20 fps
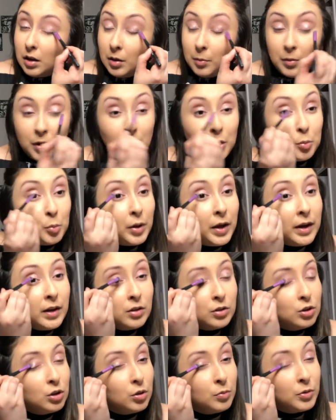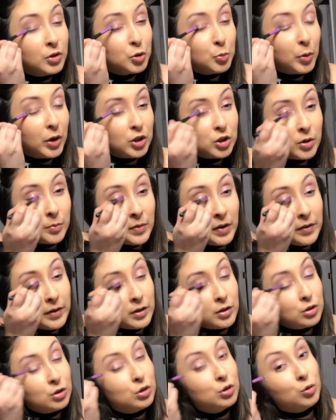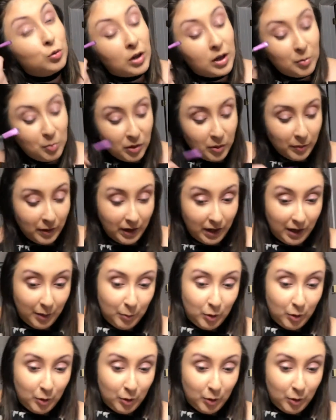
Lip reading: I'm not applying too much pressure. I'm not like scraping my